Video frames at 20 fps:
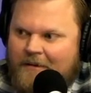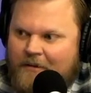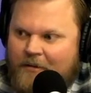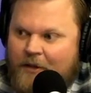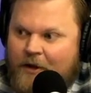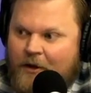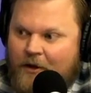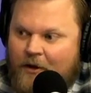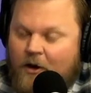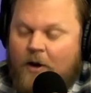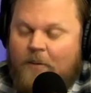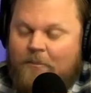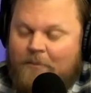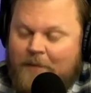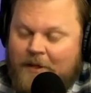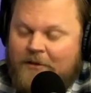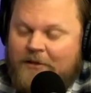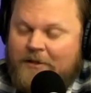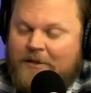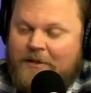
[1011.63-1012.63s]
there are a
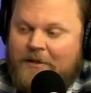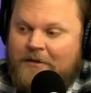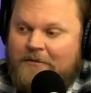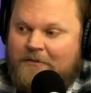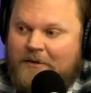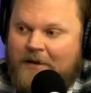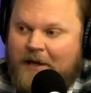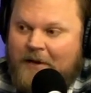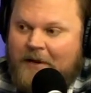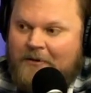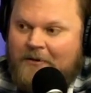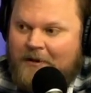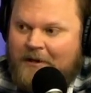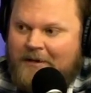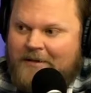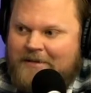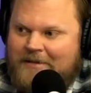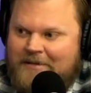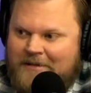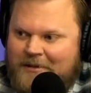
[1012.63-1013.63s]
million different
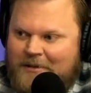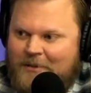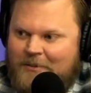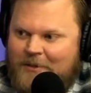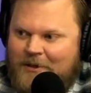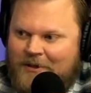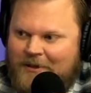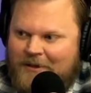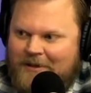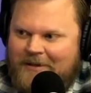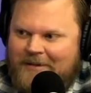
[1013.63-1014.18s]
outlines yeah. to the book.